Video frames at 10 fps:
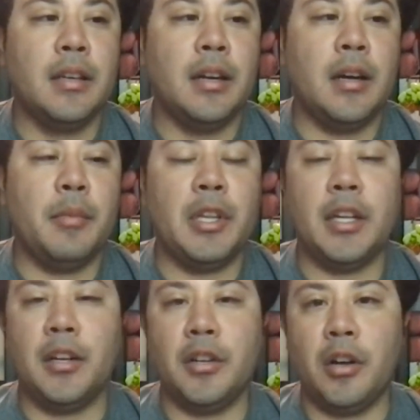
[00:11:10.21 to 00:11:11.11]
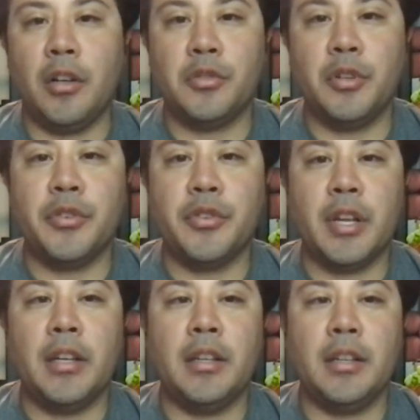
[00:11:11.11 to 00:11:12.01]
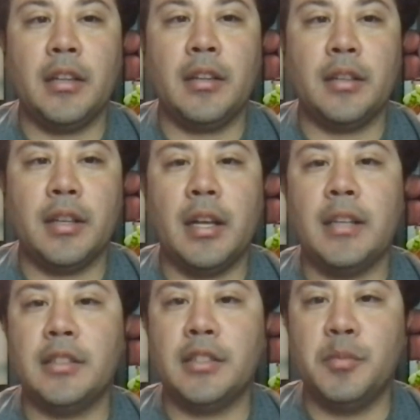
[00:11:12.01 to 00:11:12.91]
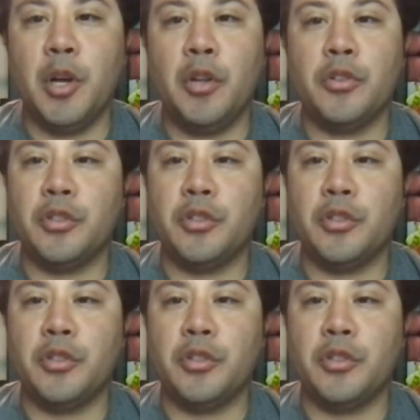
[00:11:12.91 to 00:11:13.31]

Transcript: And then also understanding that the class is smaller,